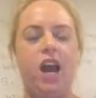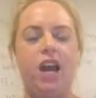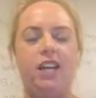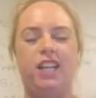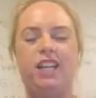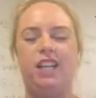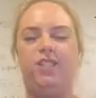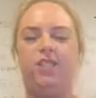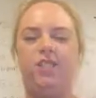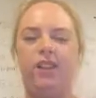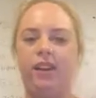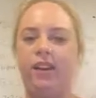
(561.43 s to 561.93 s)
I
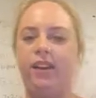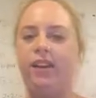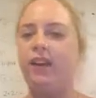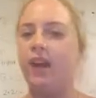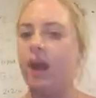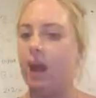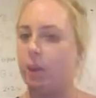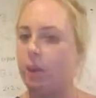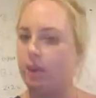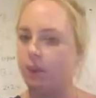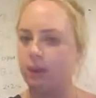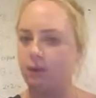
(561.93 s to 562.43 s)
just feel that
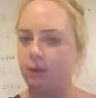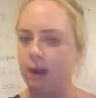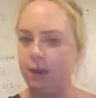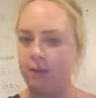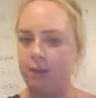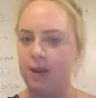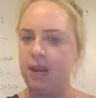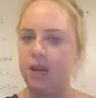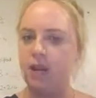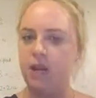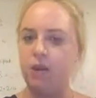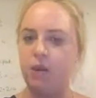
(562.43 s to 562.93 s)
that was
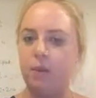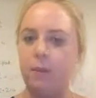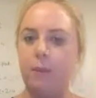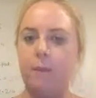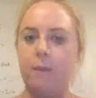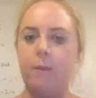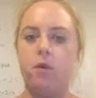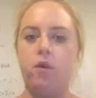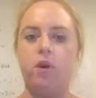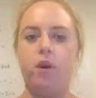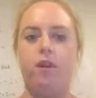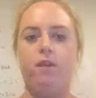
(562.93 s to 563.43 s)
maybe a little
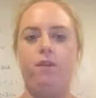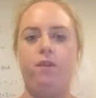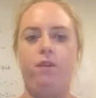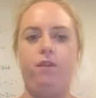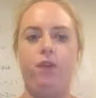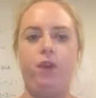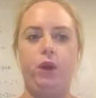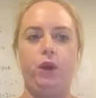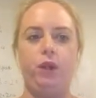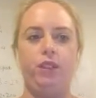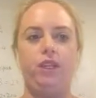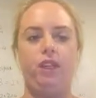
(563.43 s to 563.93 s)
bit more
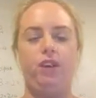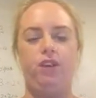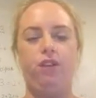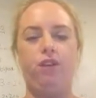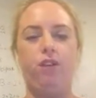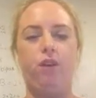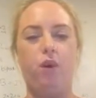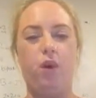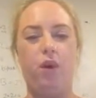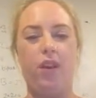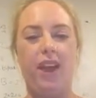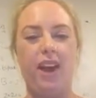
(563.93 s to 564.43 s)
confusing
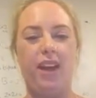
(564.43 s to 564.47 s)
for